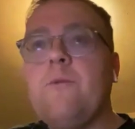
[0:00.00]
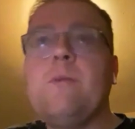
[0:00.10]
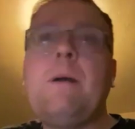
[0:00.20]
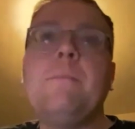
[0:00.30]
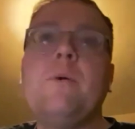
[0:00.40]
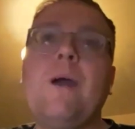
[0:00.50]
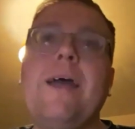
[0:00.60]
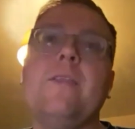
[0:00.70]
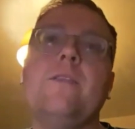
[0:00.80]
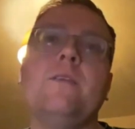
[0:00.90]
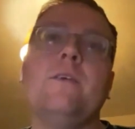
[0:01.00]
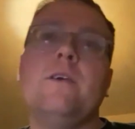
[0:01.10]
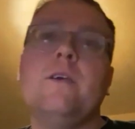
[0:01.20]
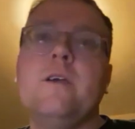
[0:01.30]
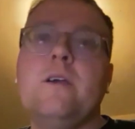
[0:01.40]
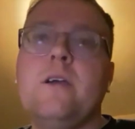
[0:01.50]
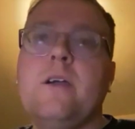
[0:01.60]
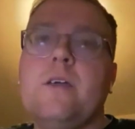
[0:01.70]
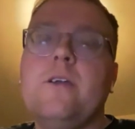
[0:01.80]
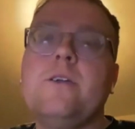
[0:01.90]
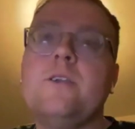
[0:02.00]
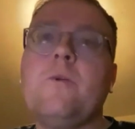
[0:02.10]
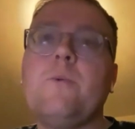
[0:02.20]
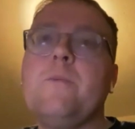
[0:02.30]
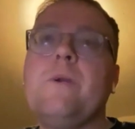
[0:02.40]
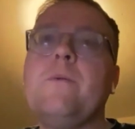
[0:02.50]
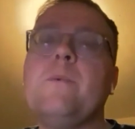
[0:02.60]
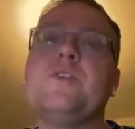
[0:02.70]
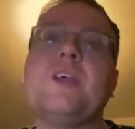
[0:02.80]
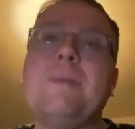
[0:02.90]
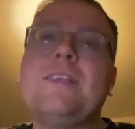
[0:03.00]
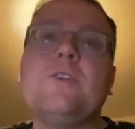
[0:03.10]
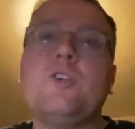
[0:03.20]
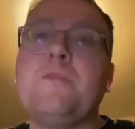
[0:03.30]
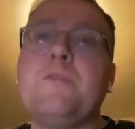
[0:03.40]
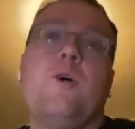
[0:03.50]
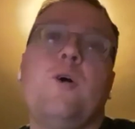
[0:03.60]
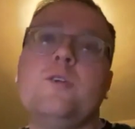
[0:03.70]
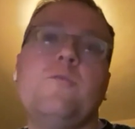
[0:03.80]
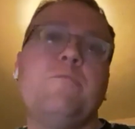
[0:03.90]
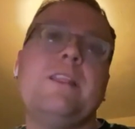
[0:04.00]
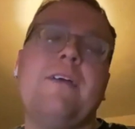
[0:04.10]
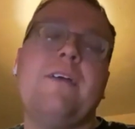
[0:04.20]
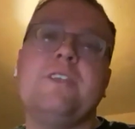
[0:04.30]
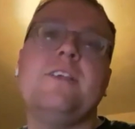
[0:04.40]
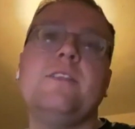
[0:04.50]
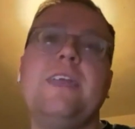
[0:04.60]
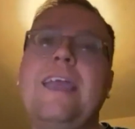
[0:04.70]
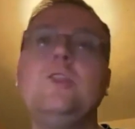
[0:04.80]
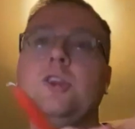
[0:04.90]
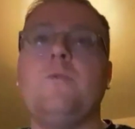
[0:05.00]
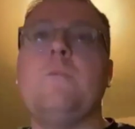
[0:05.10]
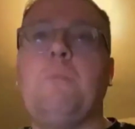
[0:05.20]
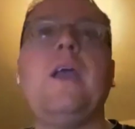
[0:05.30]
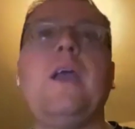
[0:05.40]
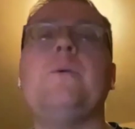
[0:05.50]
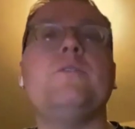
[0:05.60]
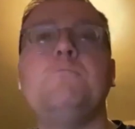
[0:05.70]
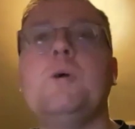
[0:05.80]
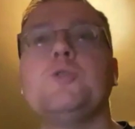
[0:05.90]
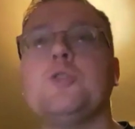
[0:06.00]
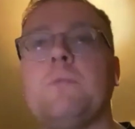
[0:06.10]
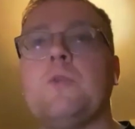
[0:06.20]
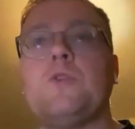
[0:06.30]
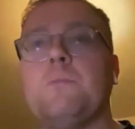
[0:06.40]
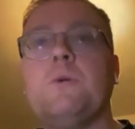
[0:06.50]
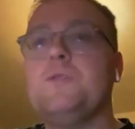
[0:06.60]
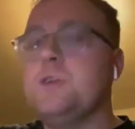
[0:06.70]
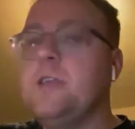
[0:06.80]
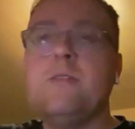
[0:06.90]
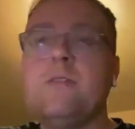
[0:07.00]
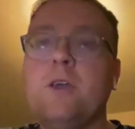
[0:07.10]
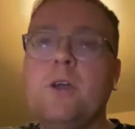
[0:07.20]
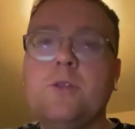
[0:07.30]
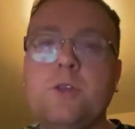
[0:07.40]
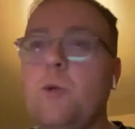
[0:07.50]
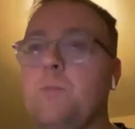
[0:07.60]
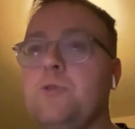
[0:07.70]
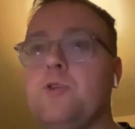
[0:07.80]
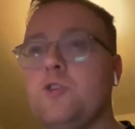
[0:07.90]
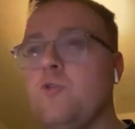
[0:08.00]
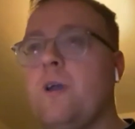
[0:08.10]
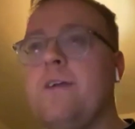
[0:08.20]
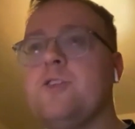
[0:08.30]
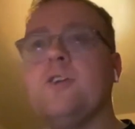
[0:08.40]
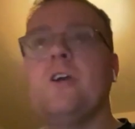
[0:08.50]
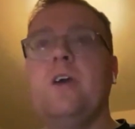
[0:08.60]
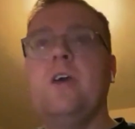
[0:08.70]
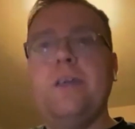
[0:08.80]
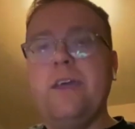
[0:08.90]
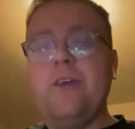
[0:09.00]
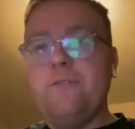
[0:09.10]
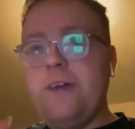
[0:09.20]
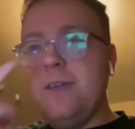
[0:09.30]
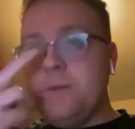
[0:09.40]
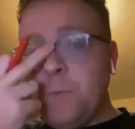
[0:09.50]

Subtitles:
remember when, we've sat managers before and you've been left in an interim period for months and months and months, and then the club just drifts. If they